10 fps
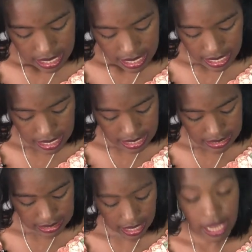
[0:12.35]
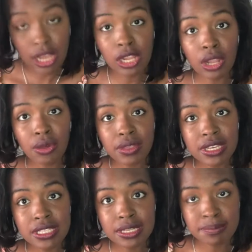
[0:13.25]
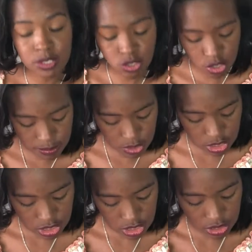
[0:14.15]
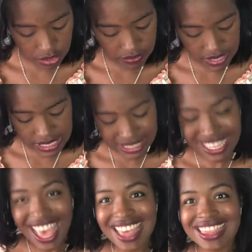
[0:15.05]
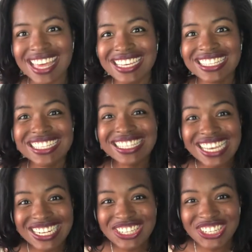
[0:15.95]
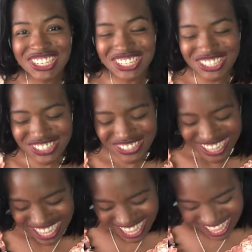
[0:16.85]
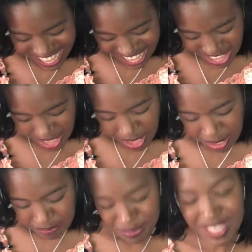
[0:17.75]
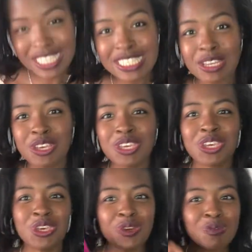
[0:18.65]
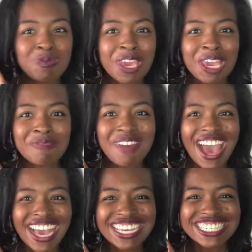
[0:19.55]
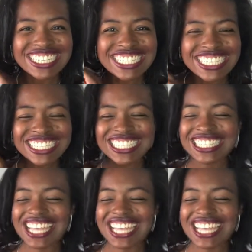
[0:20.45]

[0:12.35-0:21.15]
is a clothing subscription service. They send you uh, these cute pink packages